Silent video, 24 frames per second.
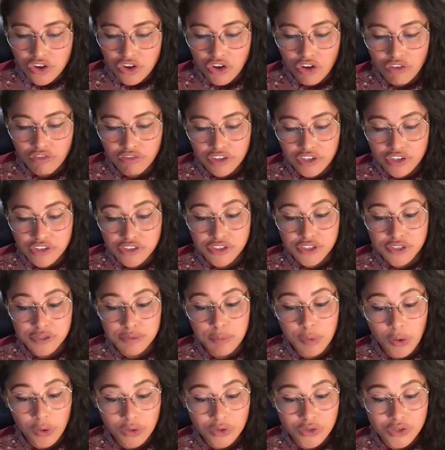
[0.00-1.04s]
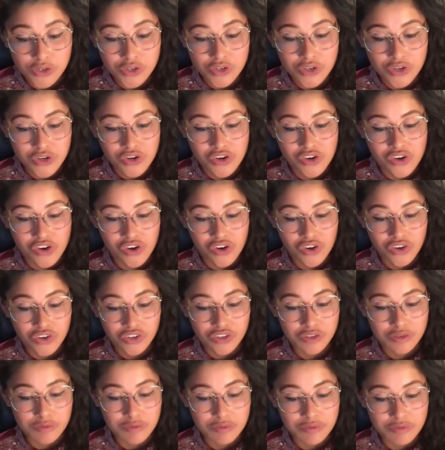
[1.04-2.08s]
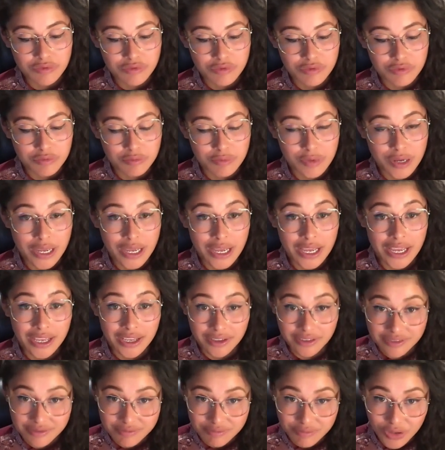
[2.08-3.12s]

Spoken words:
offered a spot on my